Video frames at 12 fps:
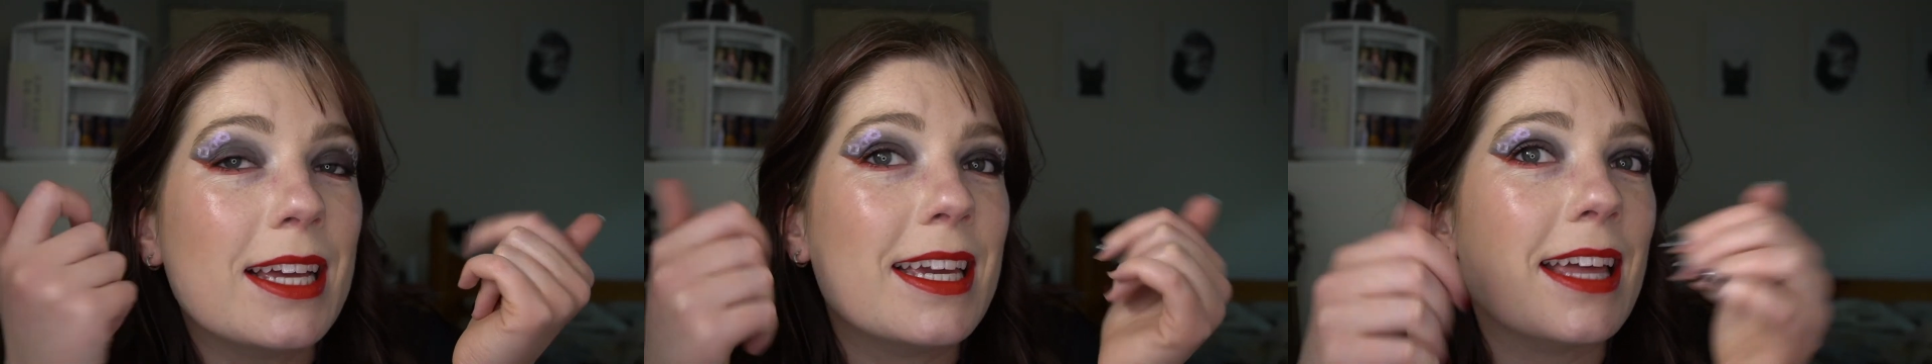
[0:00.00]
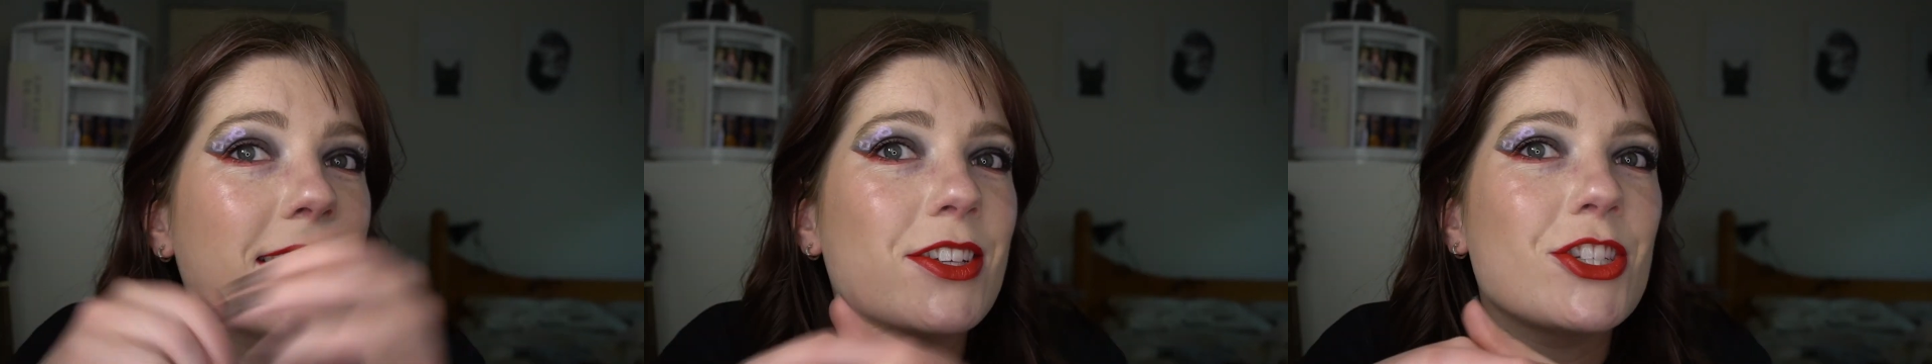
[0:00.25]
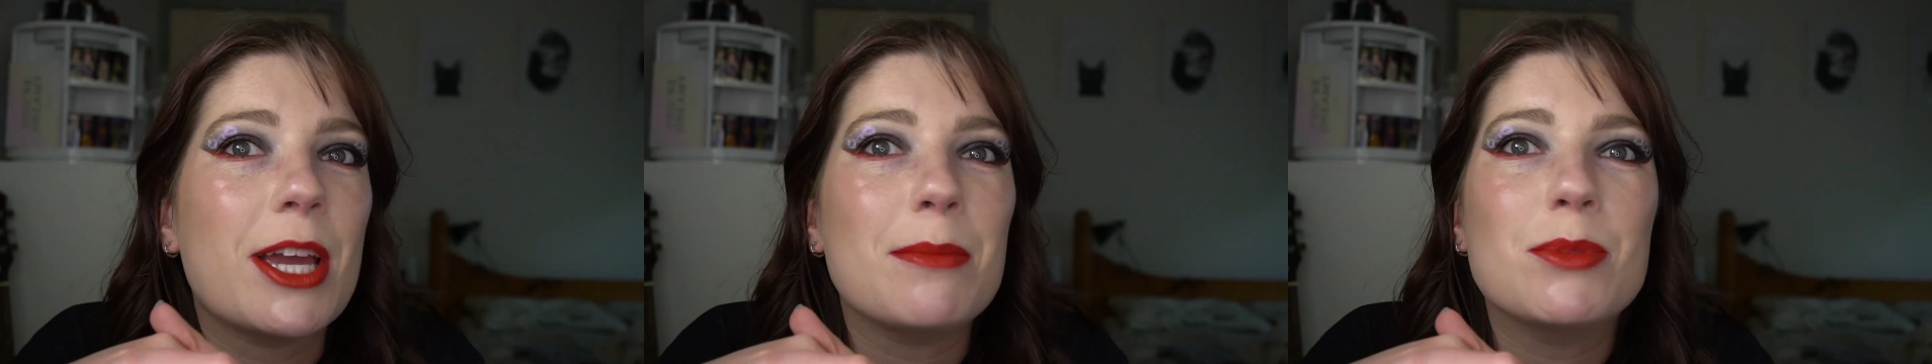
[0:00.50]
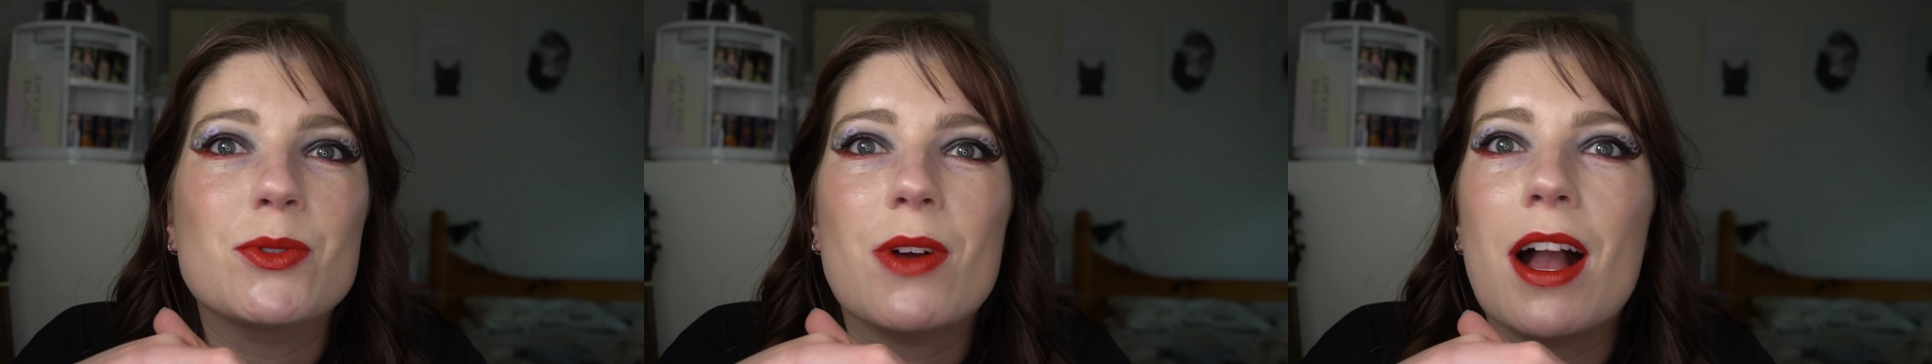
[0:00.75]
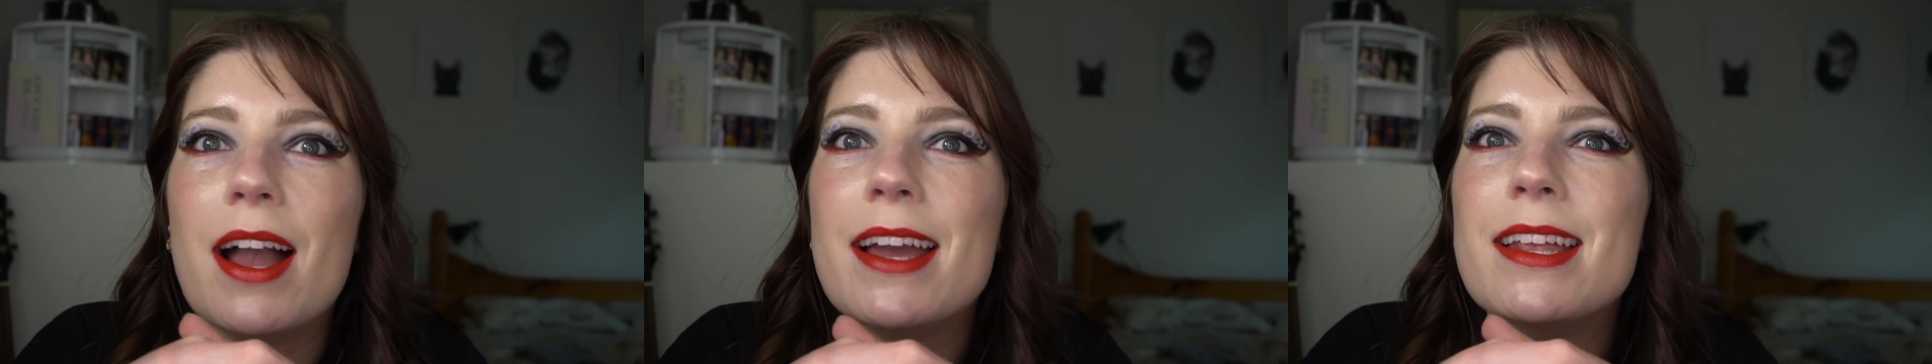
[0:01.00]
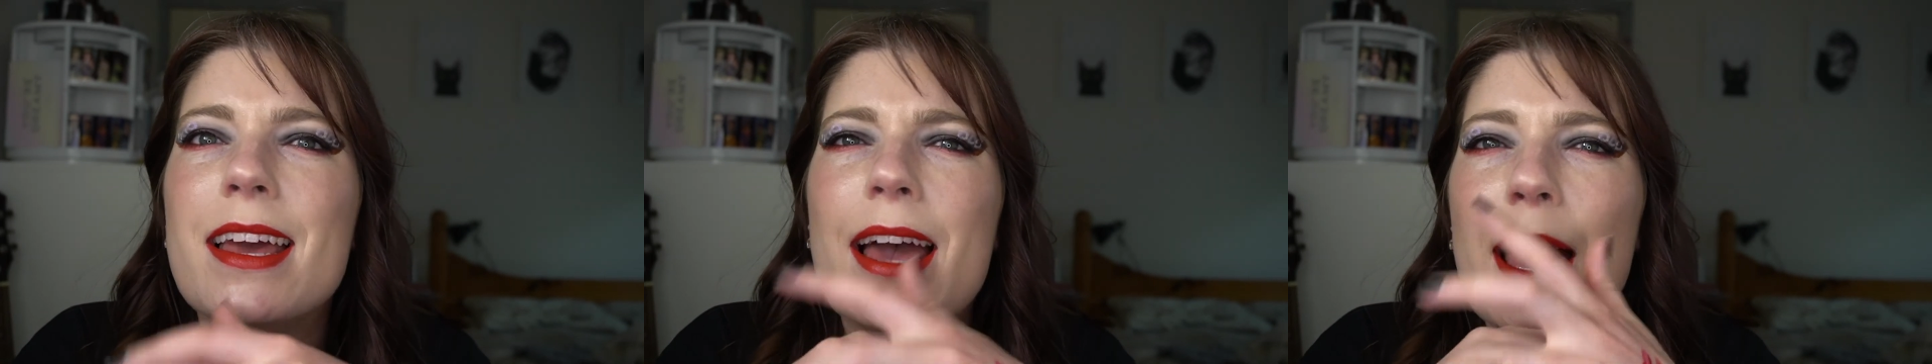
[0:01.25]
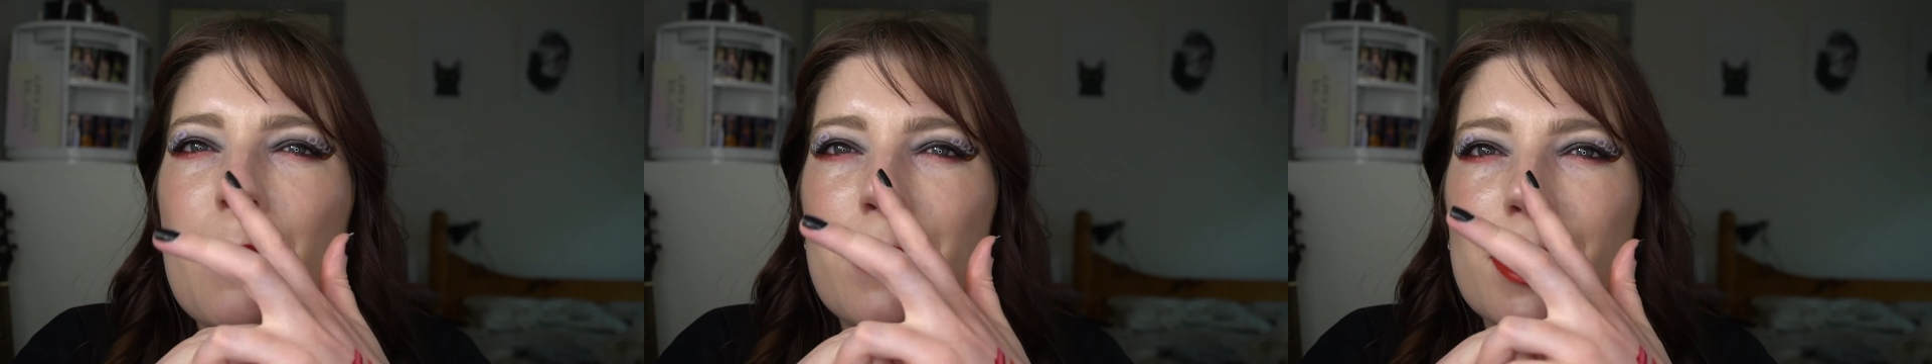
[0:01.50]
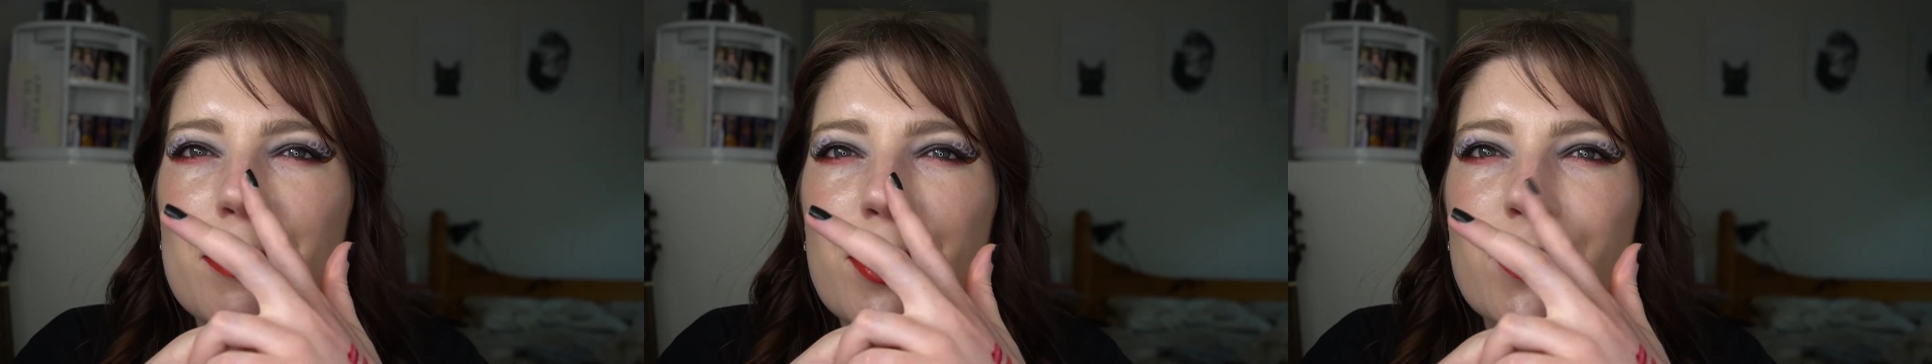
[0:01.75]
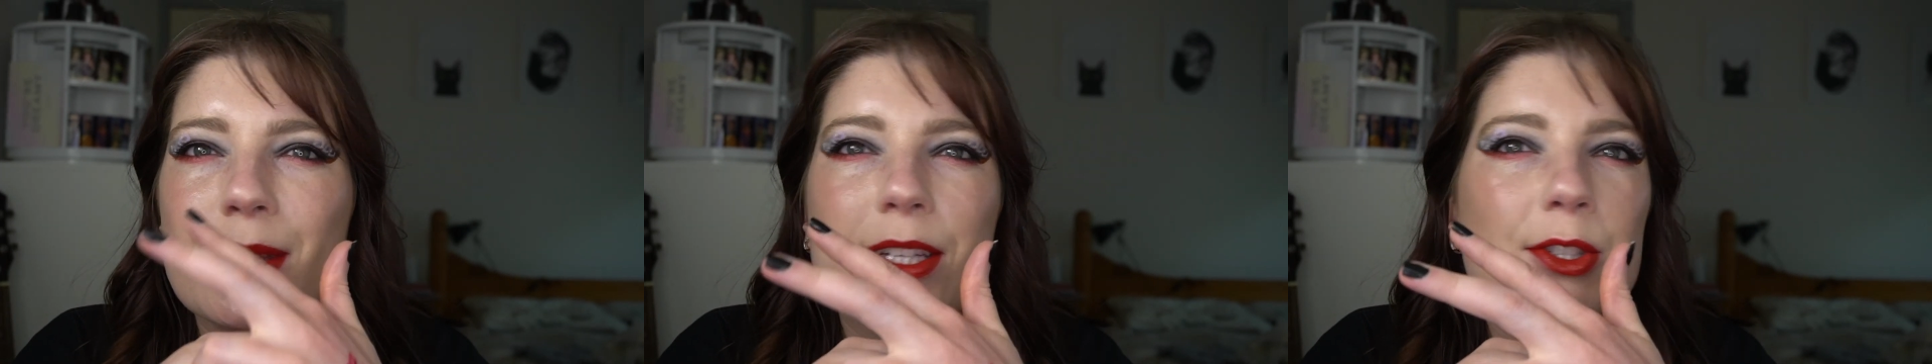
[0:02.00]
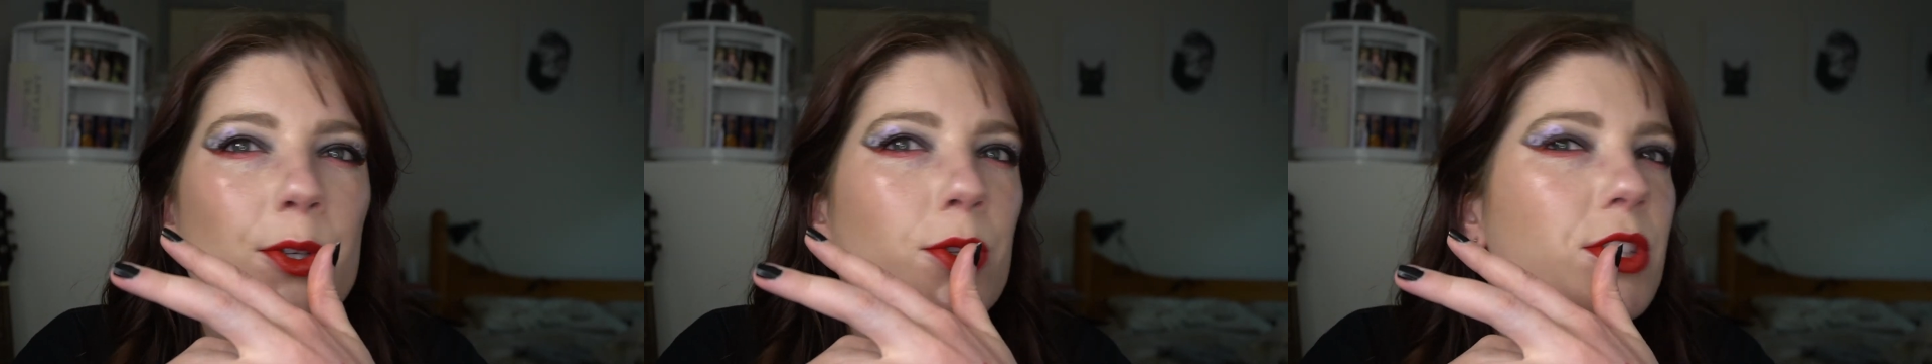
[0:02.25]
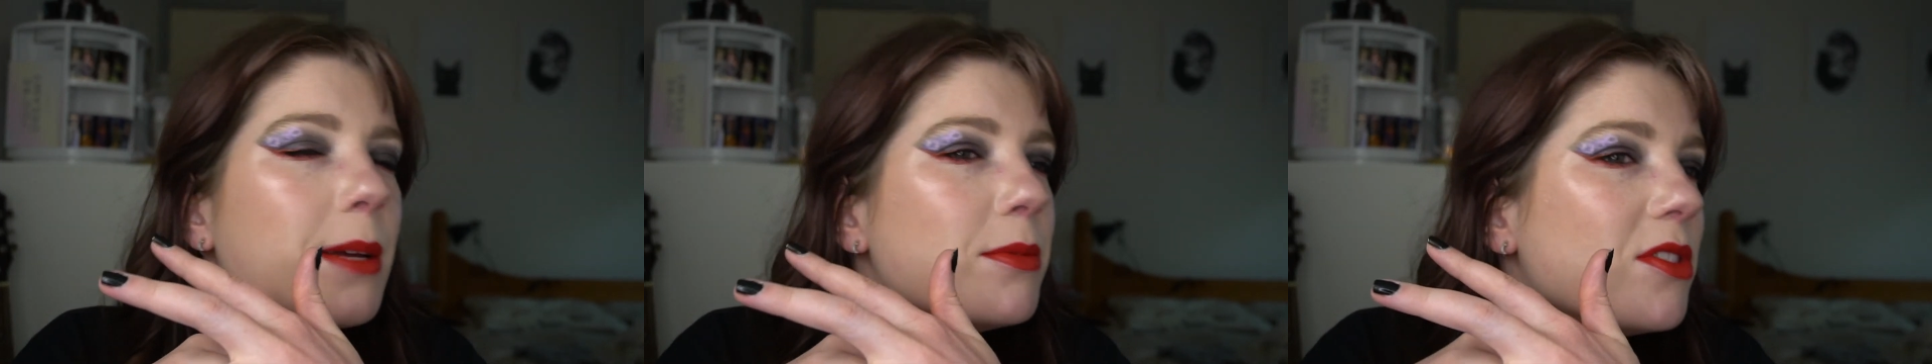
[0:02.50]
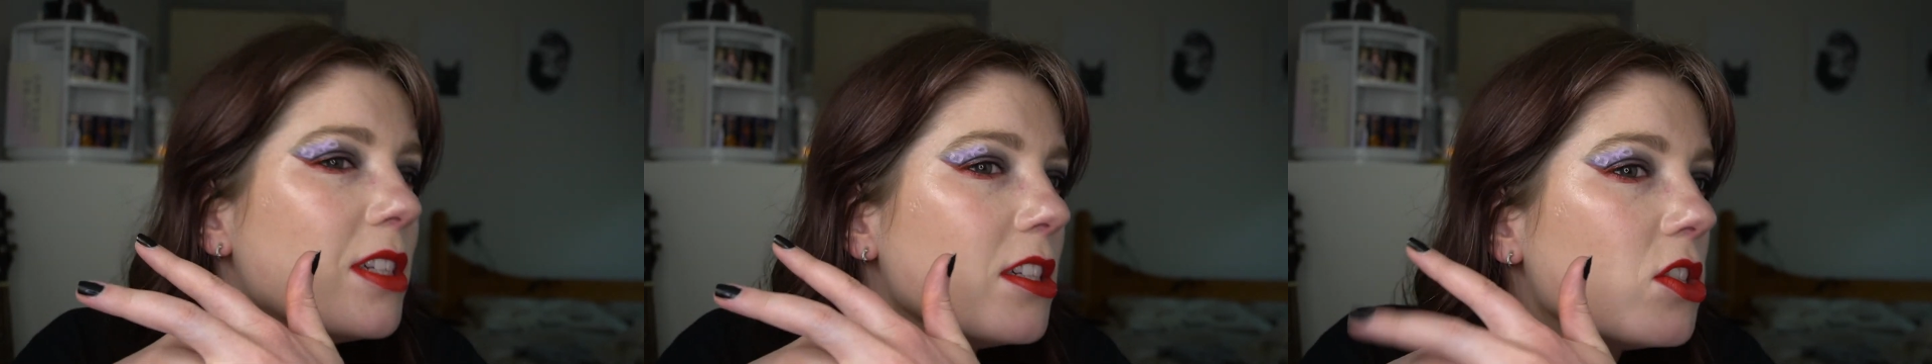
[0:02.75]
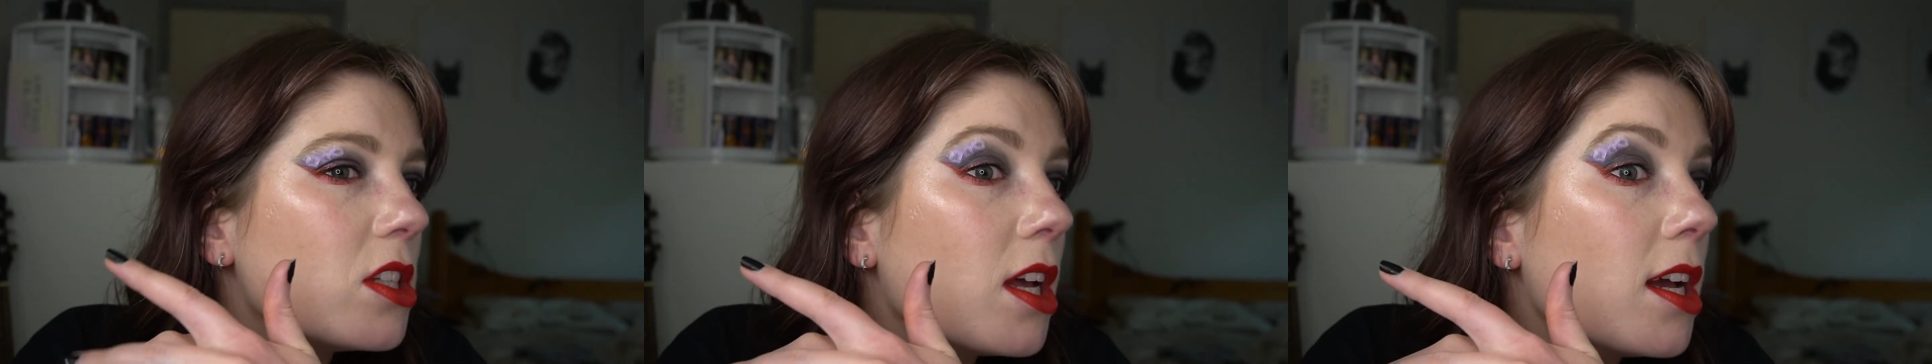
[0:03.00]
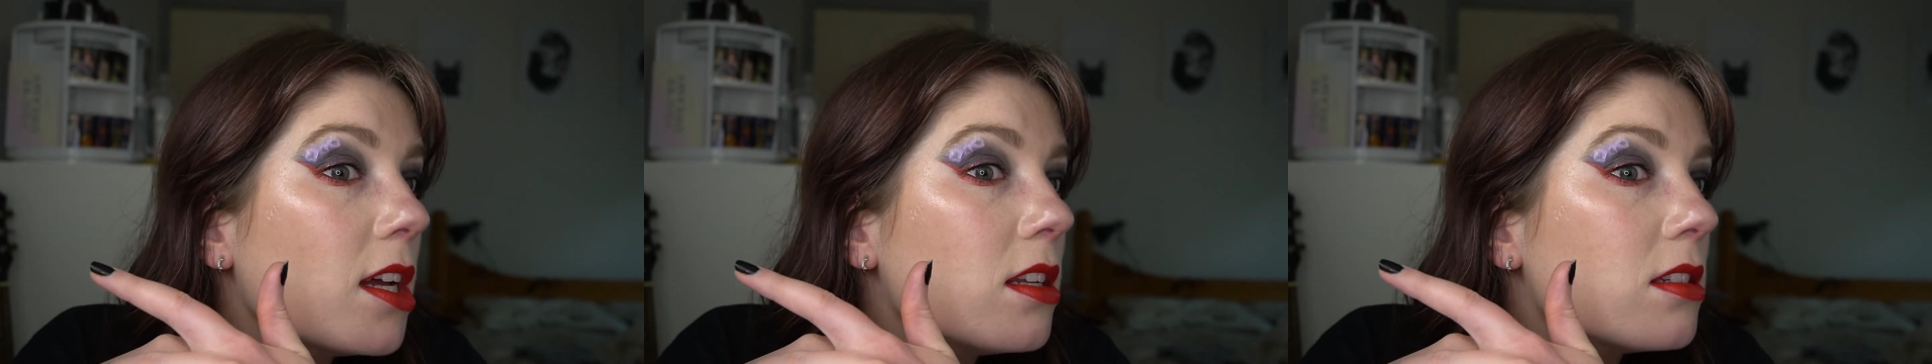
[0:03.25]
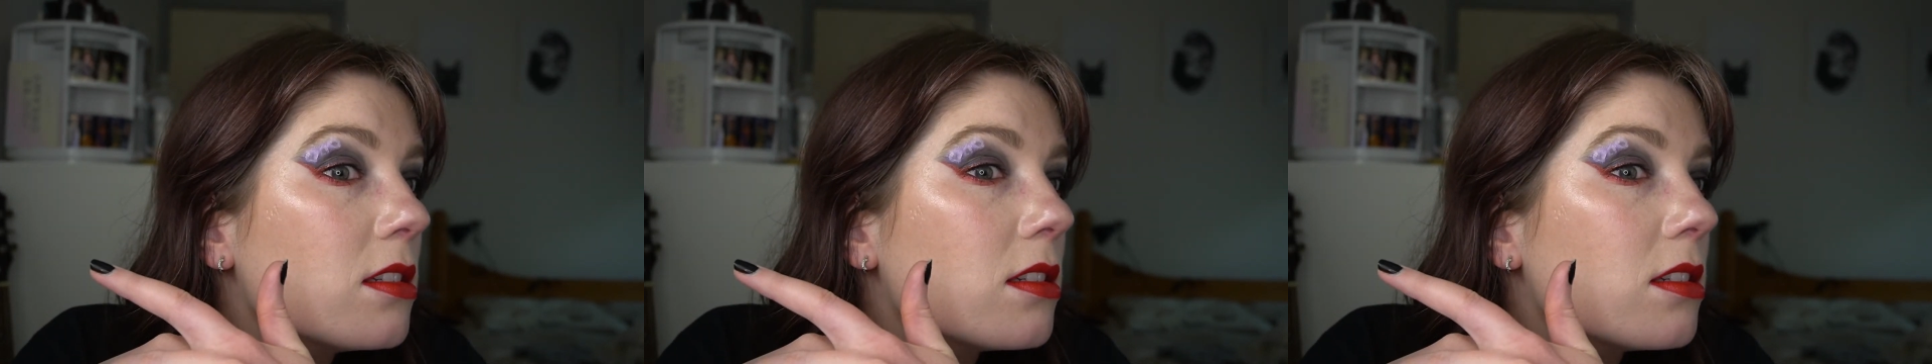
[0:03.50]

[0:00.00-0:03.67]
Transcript: get the shapes right. And maybe only 2 shapes on each side.